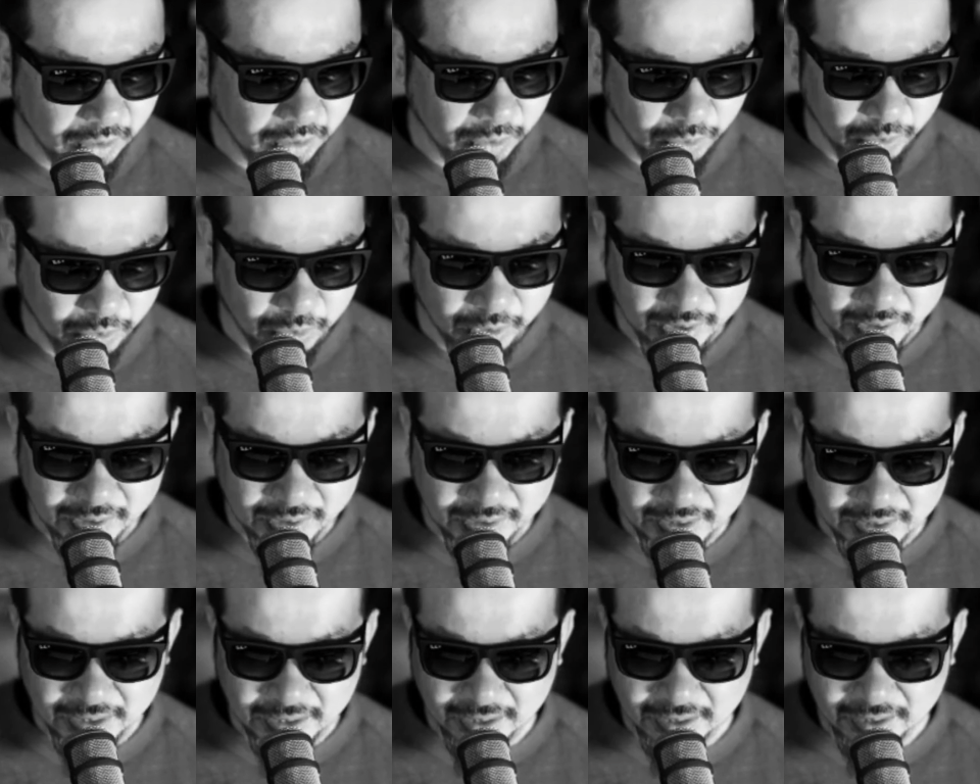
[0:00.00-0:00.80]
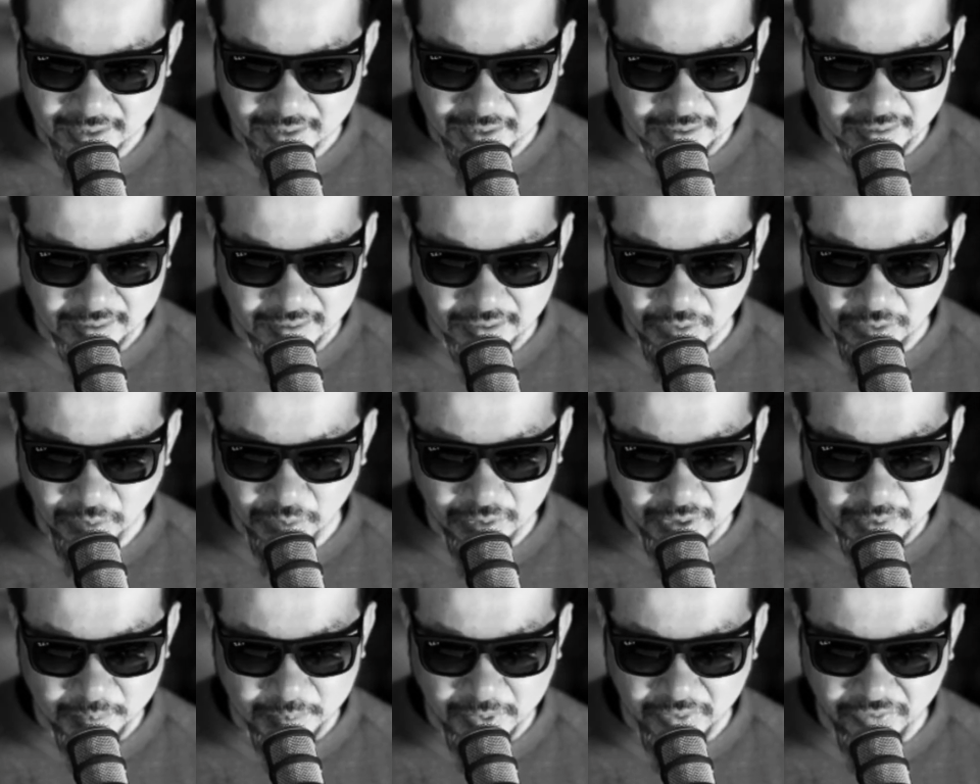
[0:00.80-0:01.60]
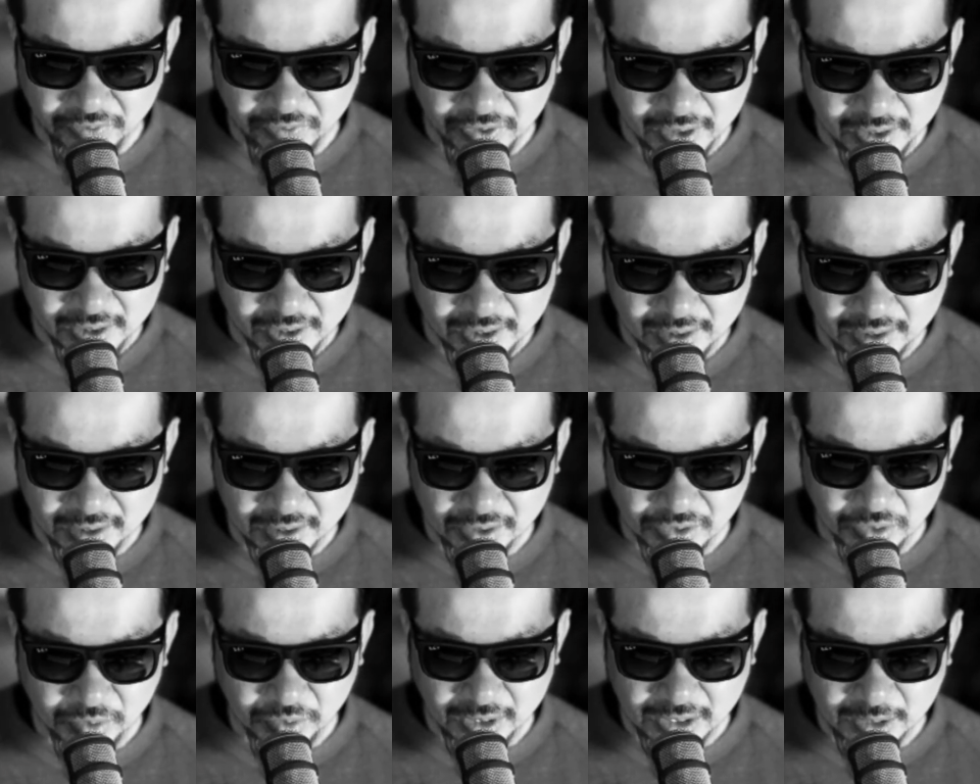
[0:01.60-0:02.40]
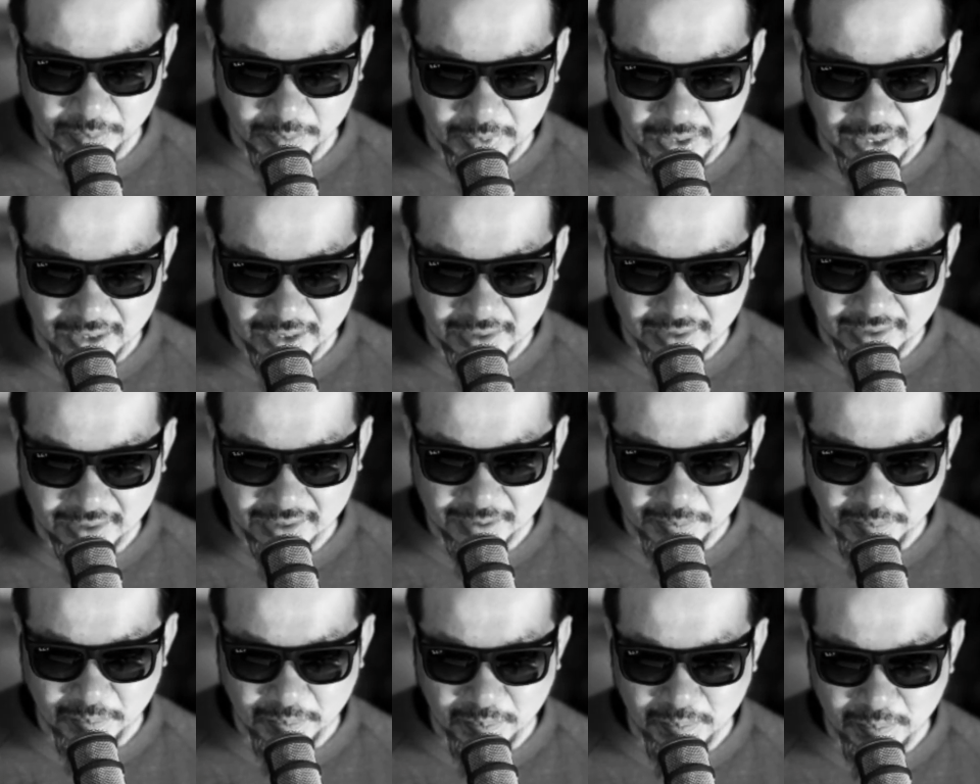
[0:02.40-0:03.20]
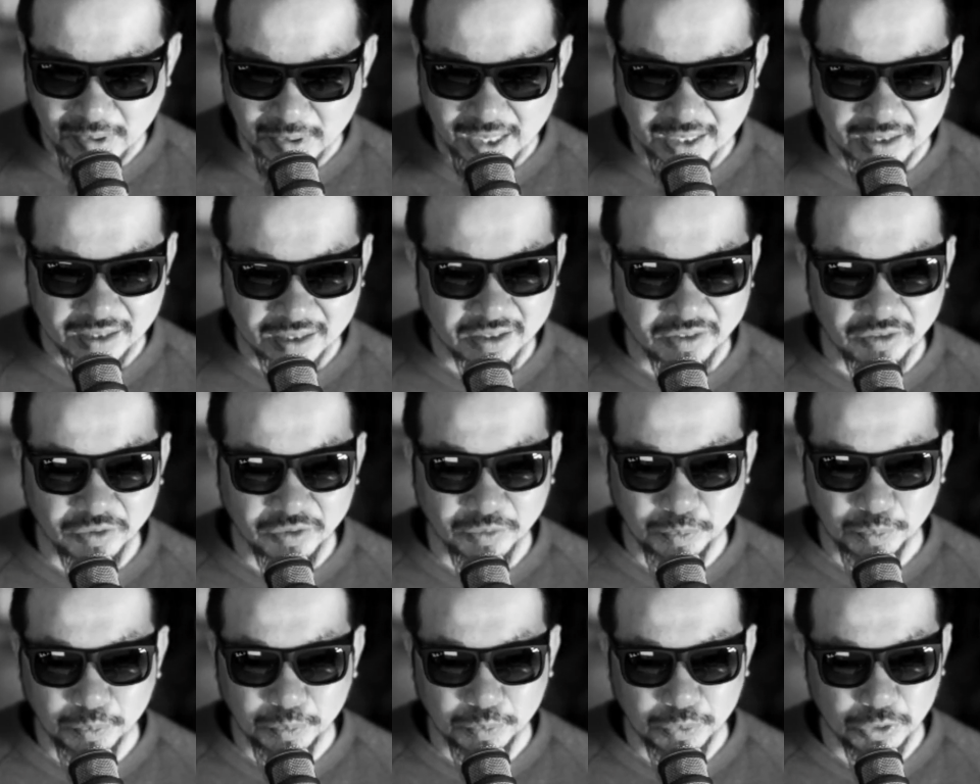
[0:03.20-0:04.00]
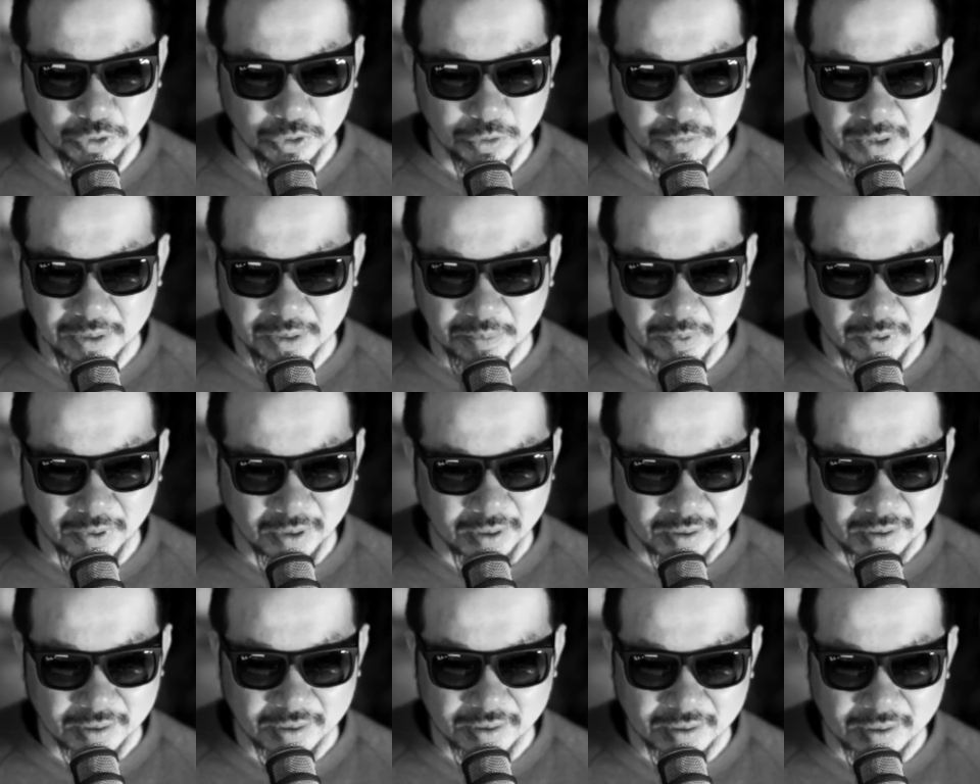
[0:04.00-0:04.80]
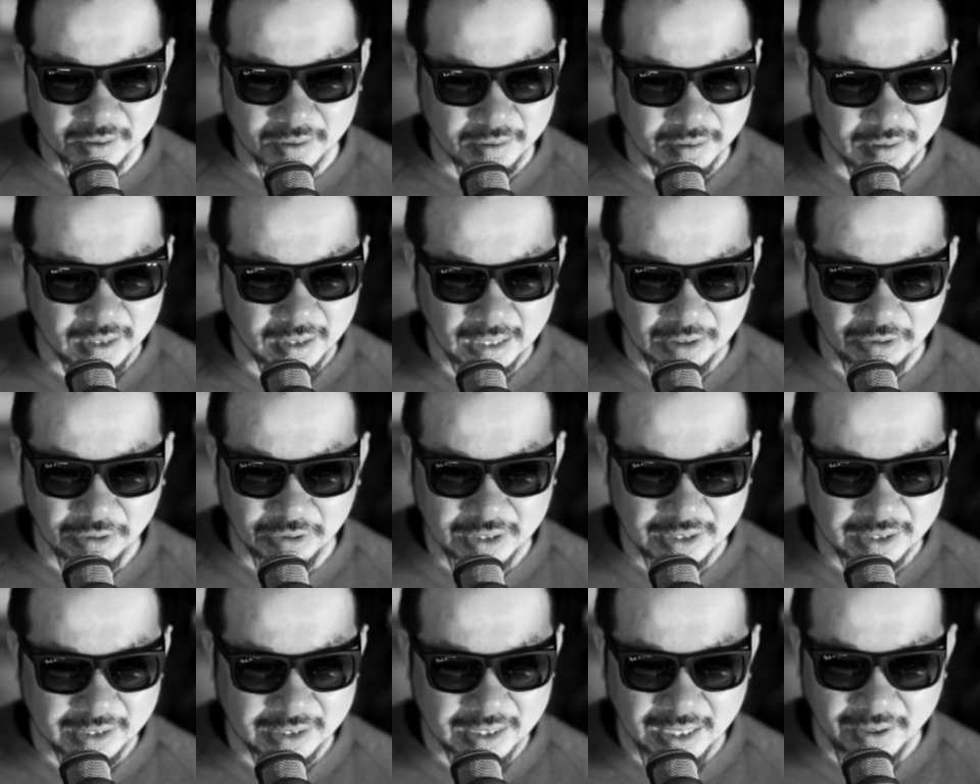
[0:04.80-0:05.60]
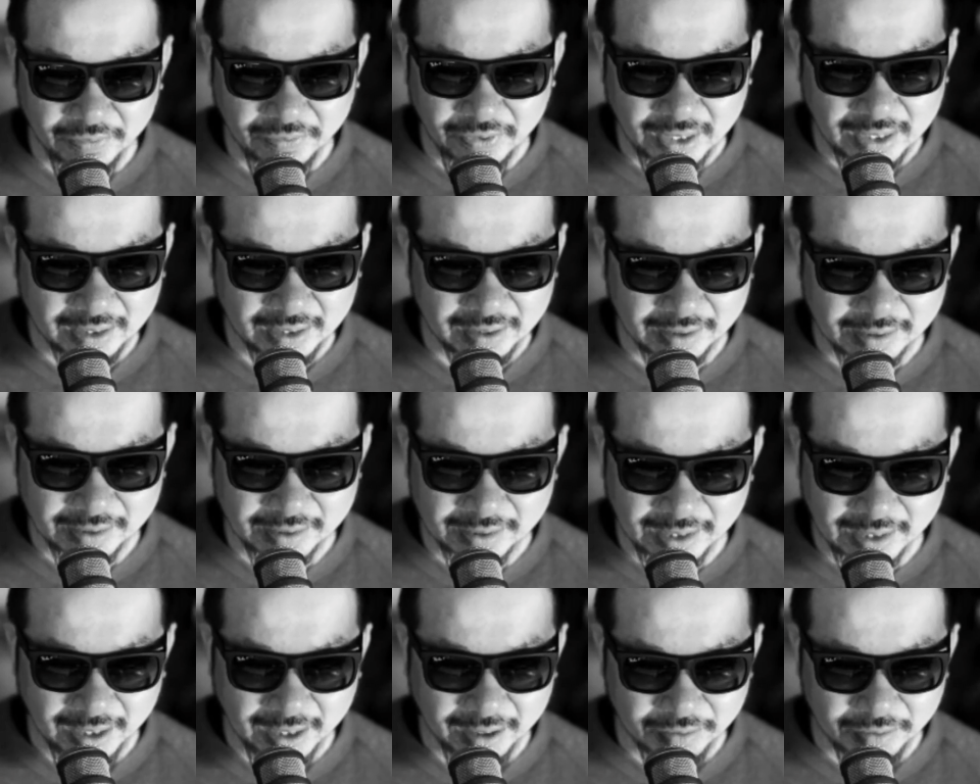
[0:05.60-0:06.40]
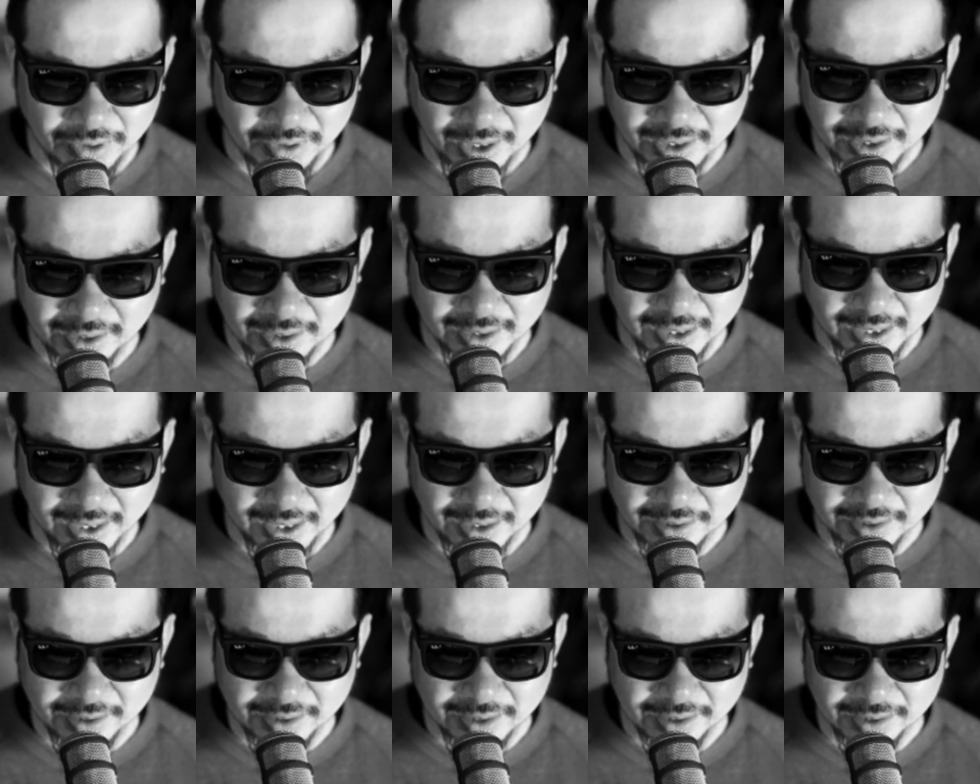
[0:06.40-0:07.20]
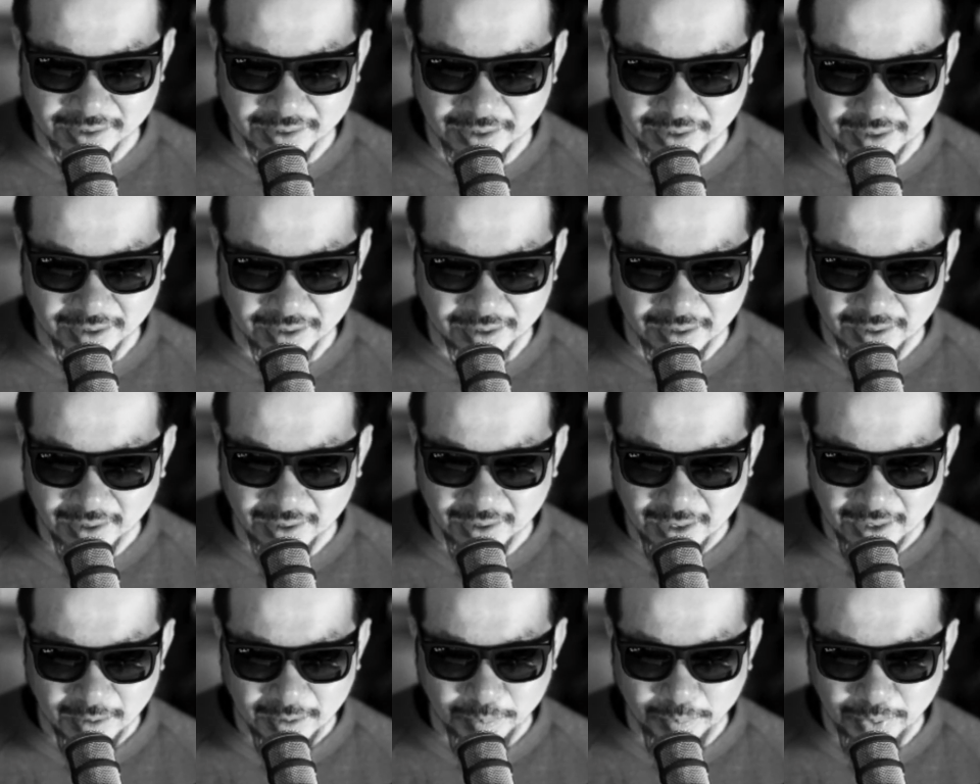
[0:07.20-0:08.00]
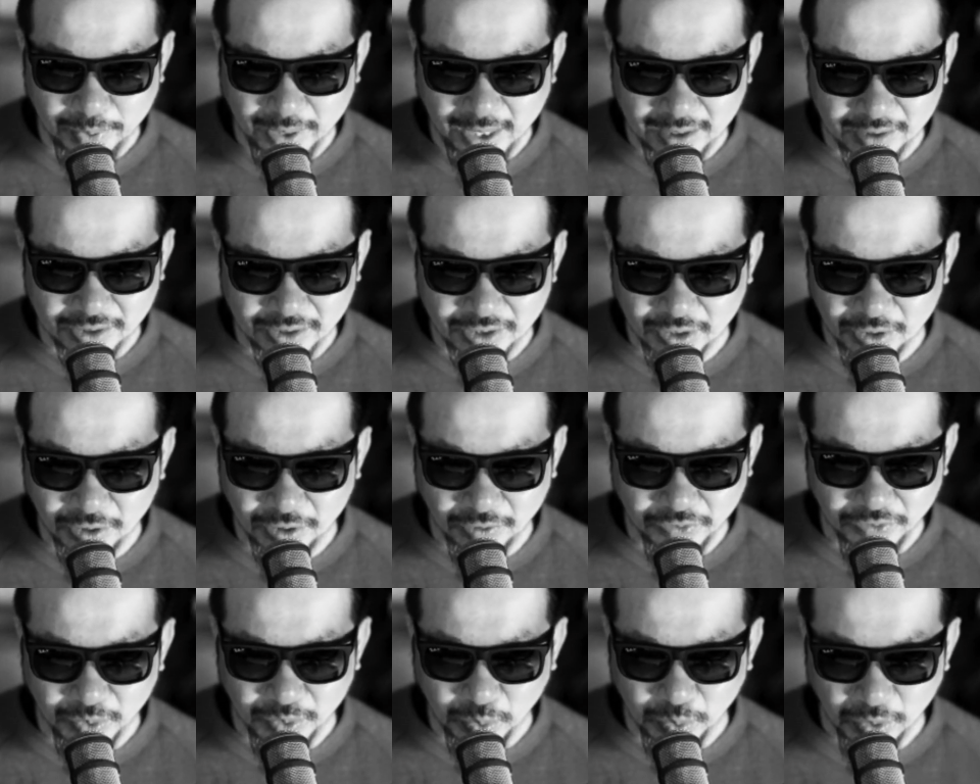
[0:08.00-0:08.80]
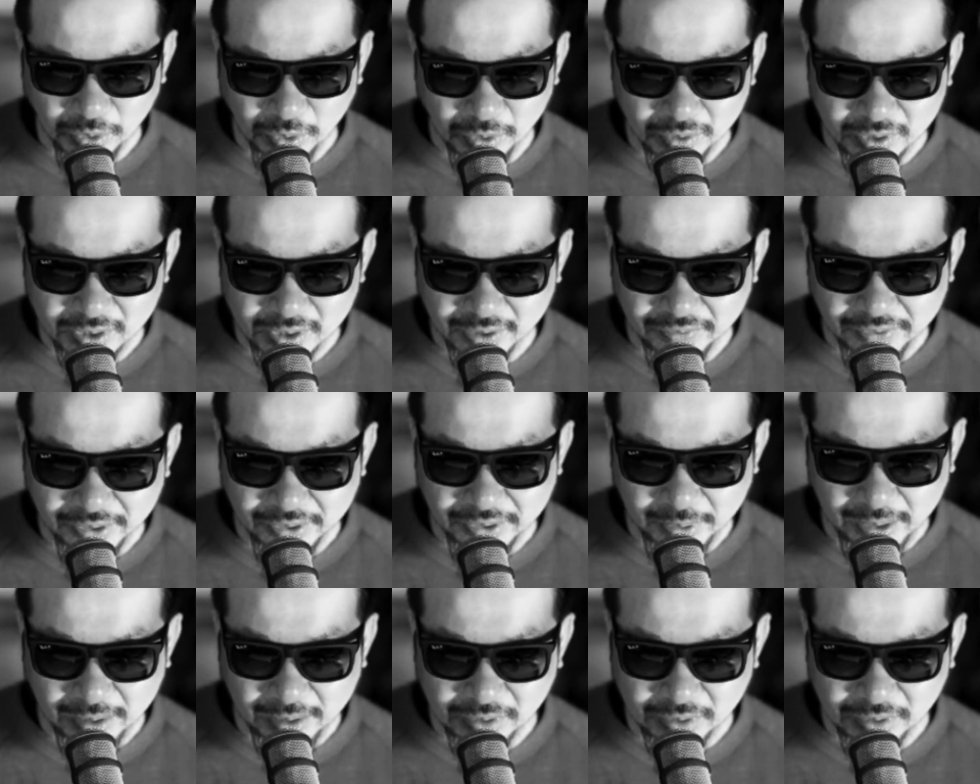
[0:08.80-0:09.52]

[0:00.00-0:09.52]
Horton Pavilion has always been this massive boomy box that could just never get the sound right in there. It's just bouncing off the walls everywhere.